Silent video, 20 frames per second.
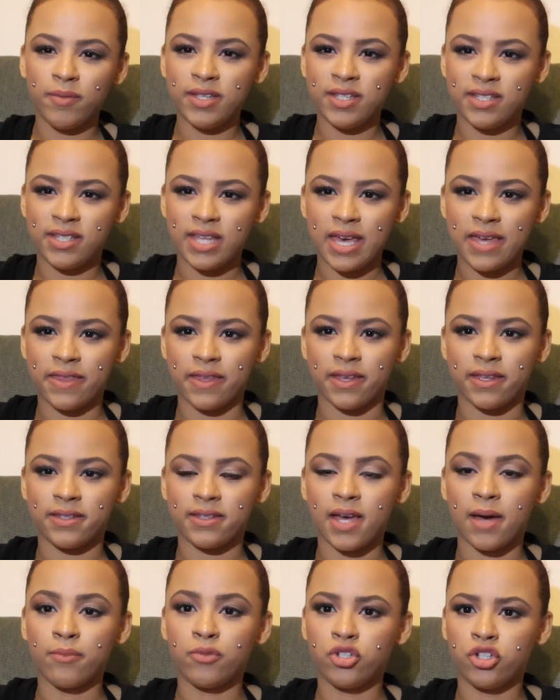me say this,
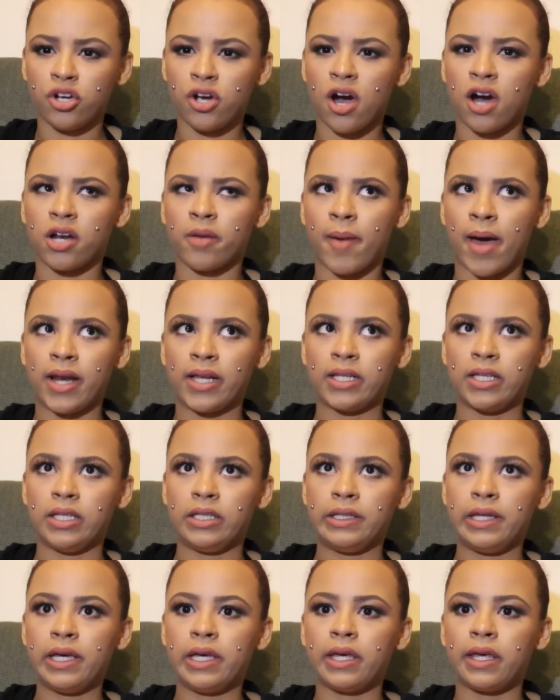I'm sure you're automatically
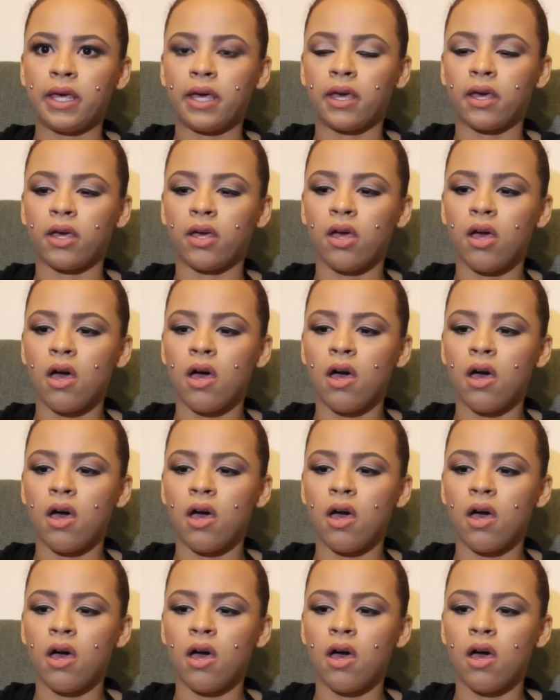thinking,